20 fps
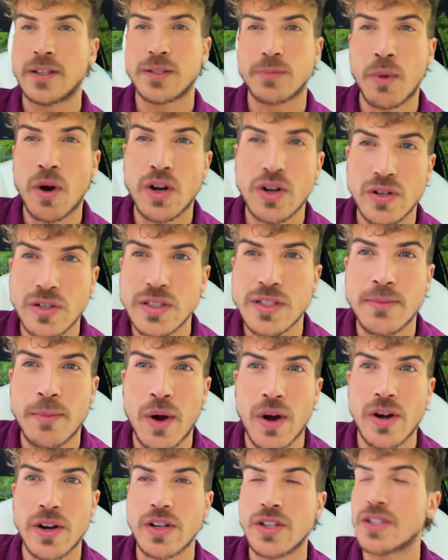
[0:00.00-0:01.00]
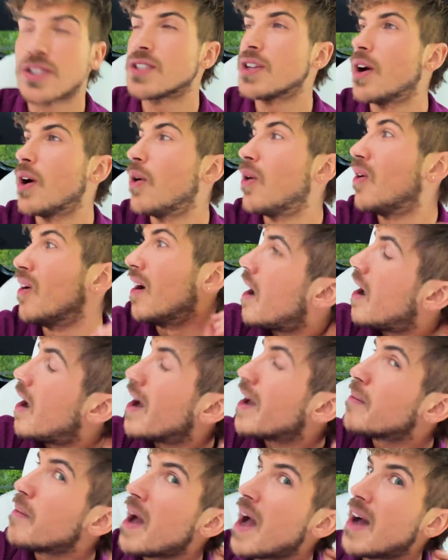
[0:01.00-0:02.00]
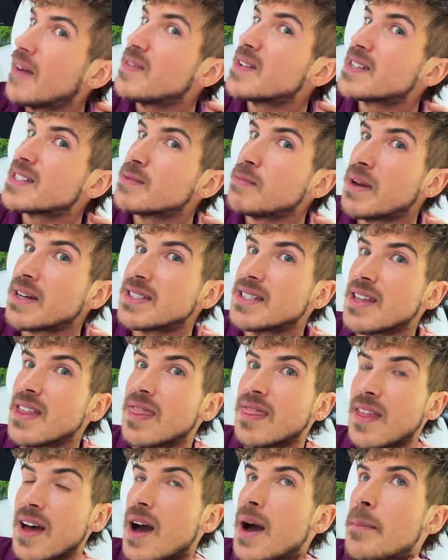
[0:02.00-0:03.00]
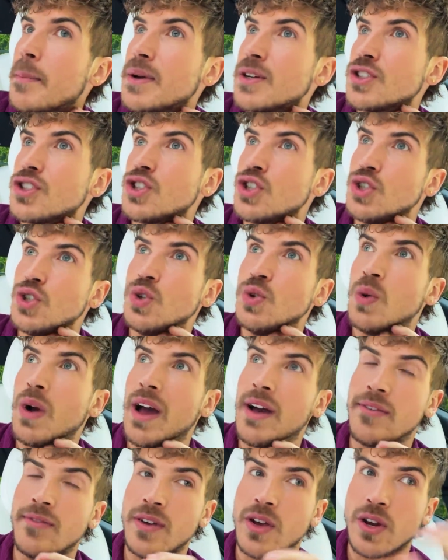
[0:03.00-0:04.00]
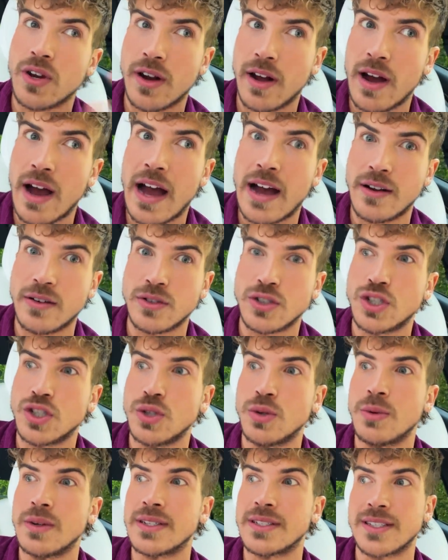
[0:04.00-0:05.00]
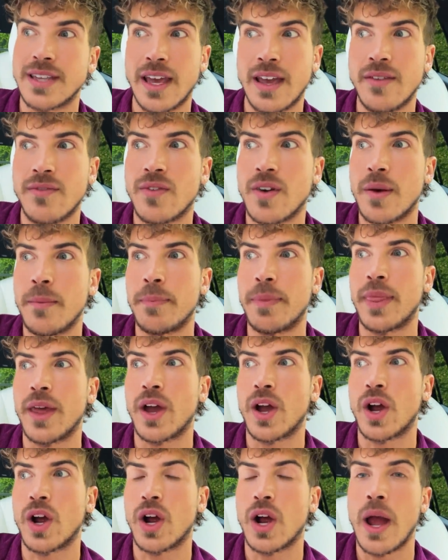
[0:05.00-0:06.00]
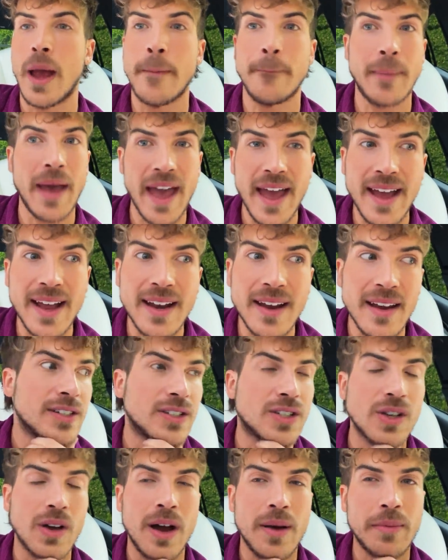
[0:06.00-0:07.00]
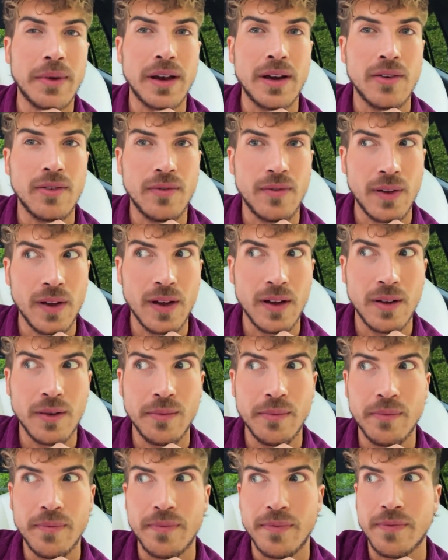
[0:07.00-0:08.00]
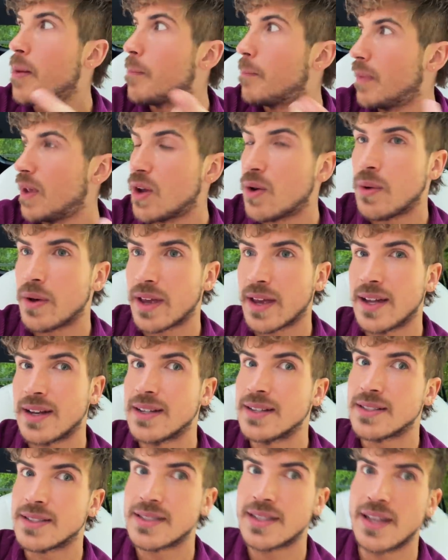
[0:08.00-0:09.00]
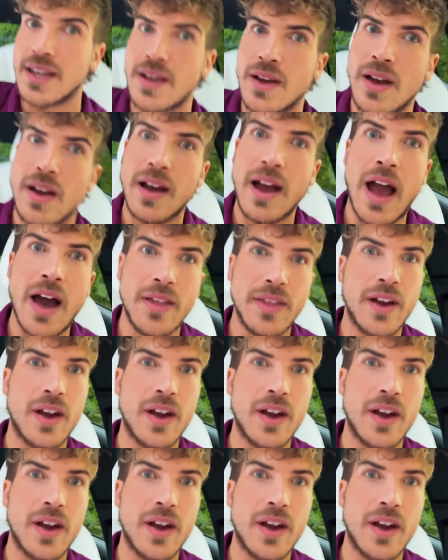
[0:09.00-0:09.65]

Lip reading: smarter and smarter. So I'm half expecting them to have figured out how to escape from their pen. So I'm gonna film me going in and seeing how they